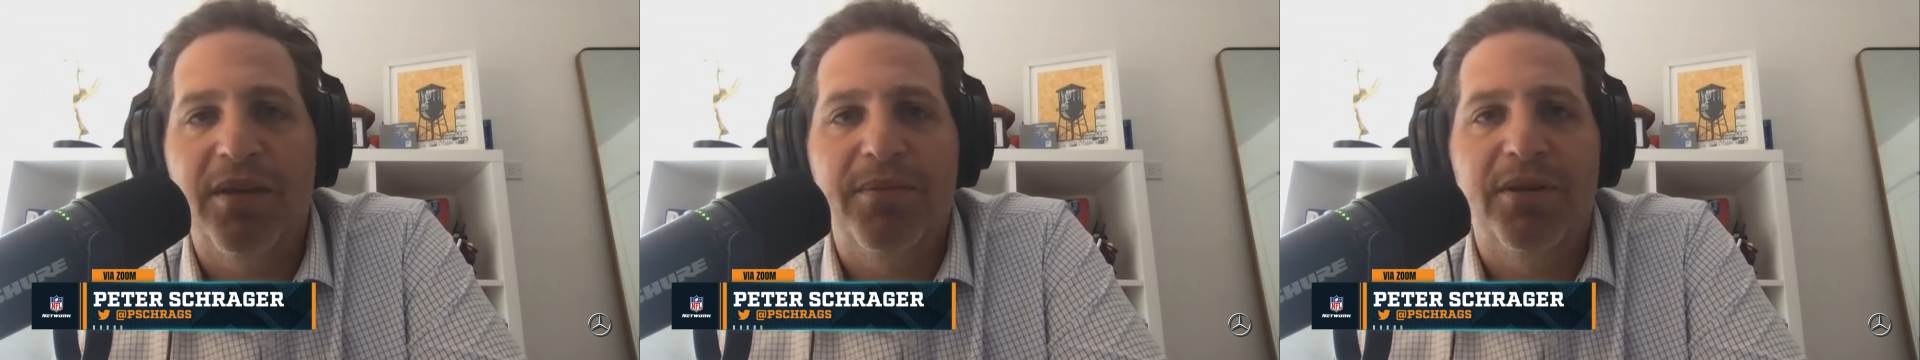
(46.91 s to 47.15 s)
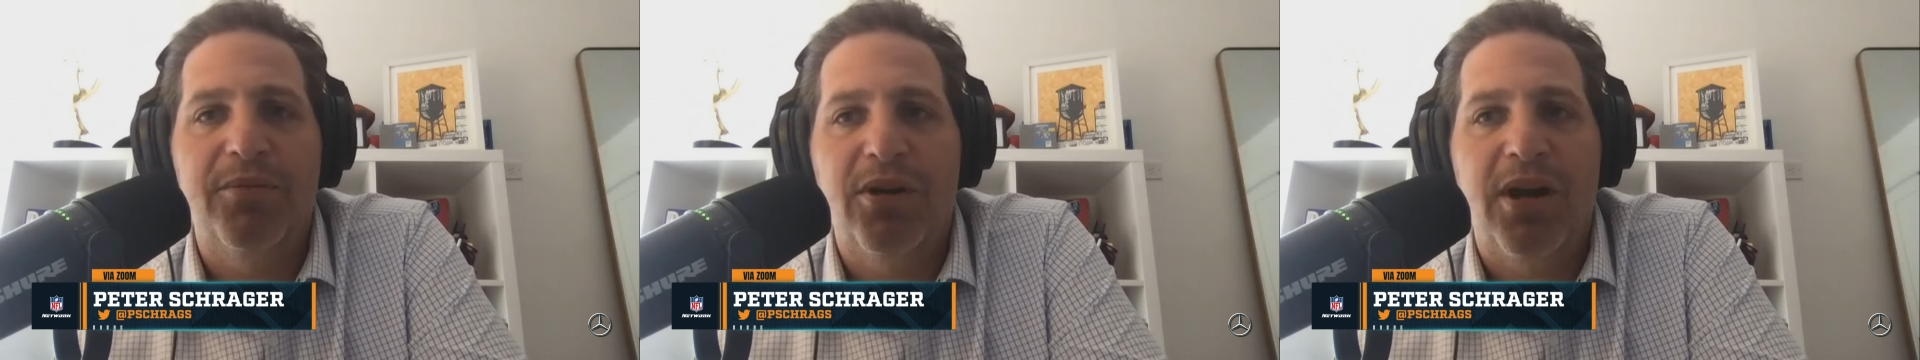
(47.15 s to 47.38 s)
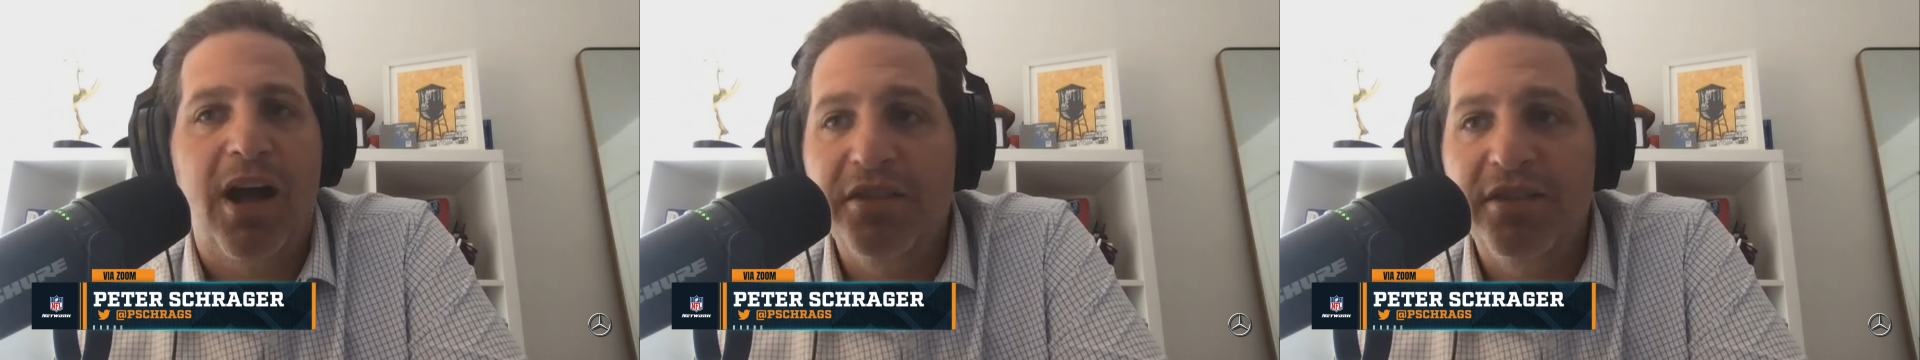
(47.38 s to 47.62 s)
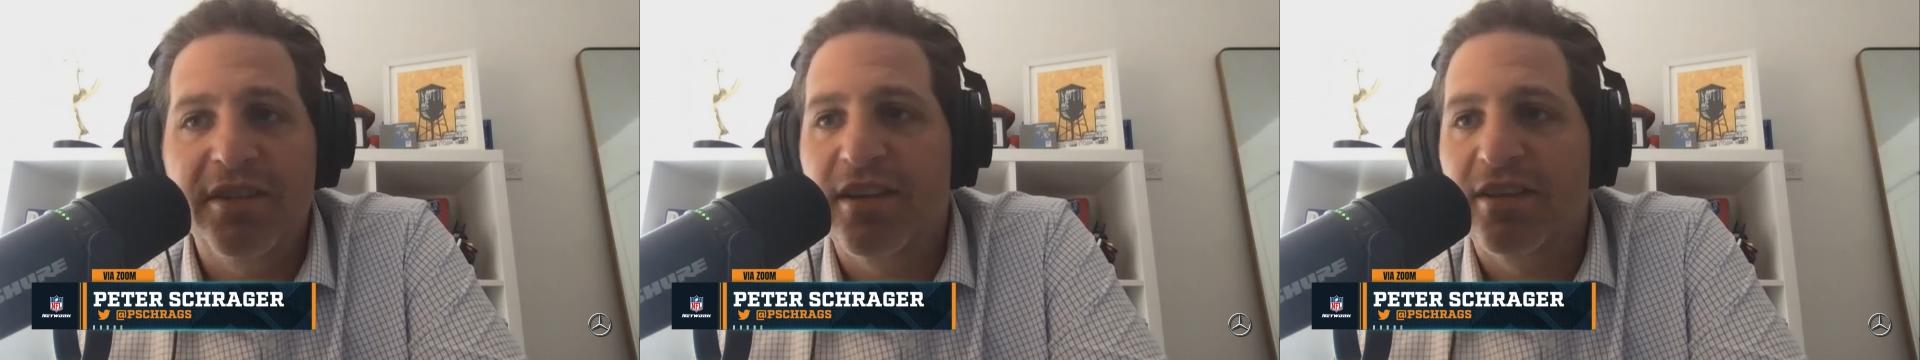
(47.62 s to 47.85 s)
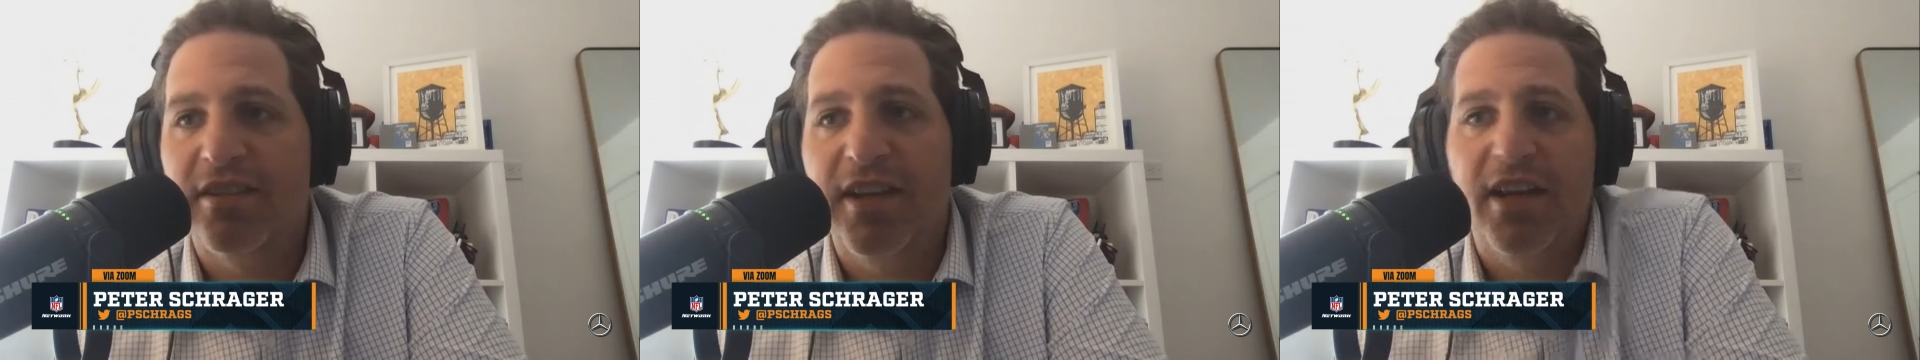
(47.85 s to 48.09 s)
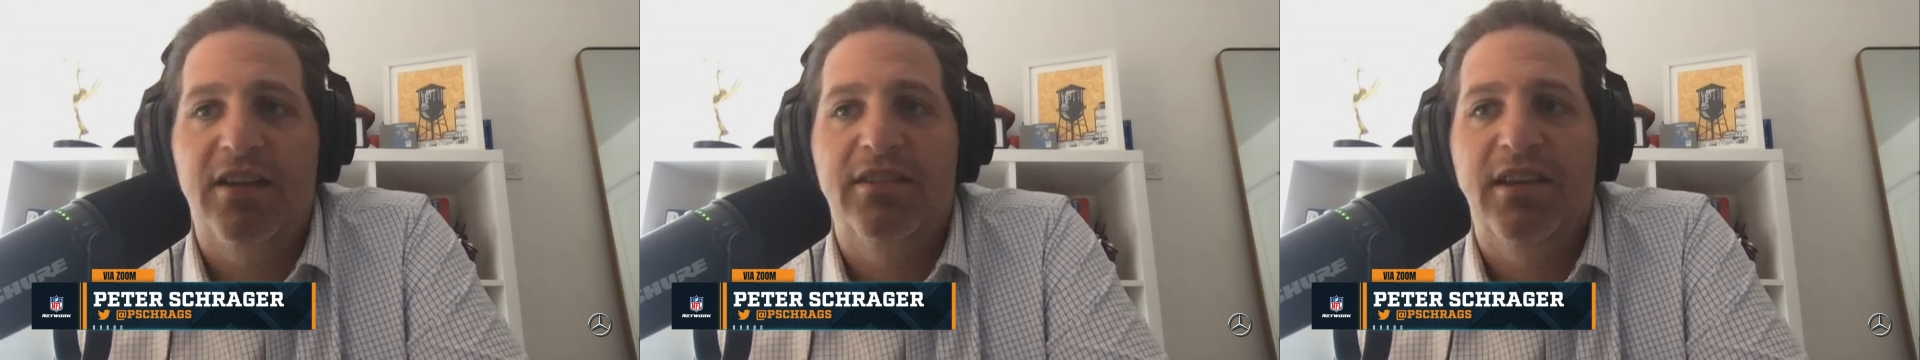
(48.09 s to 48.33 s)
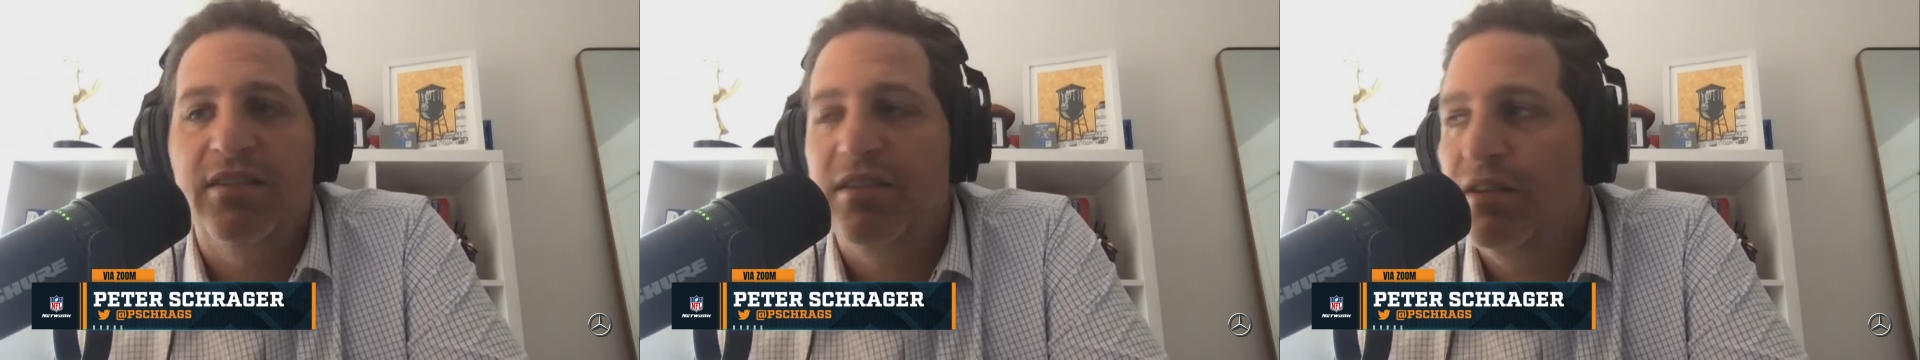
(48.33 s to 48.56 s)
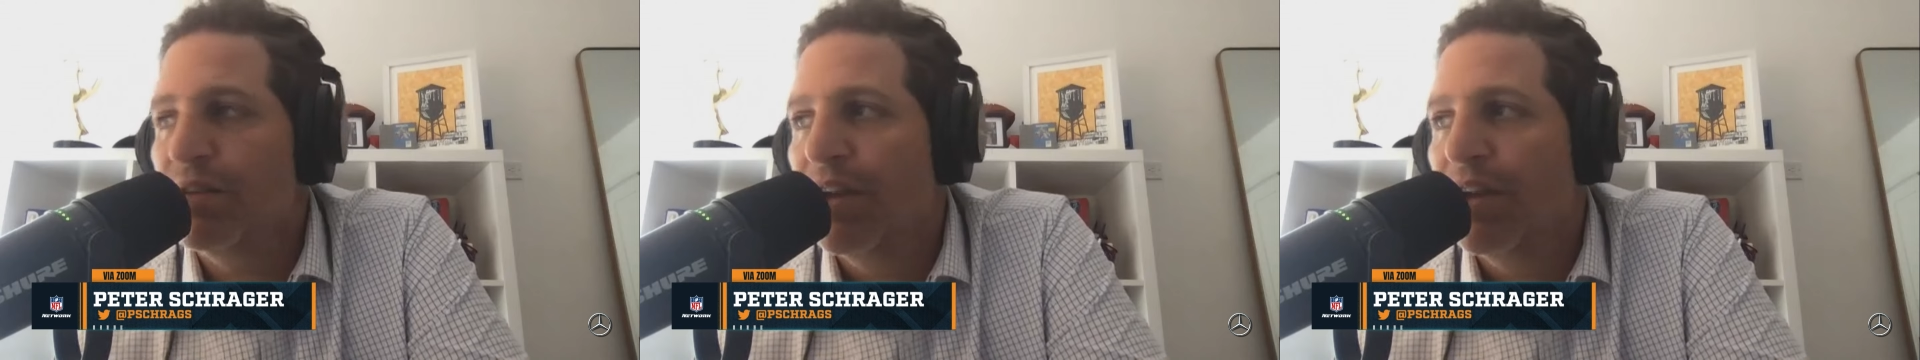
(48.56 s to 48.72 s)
be on the board. I'll just say this again. I'll say it to you.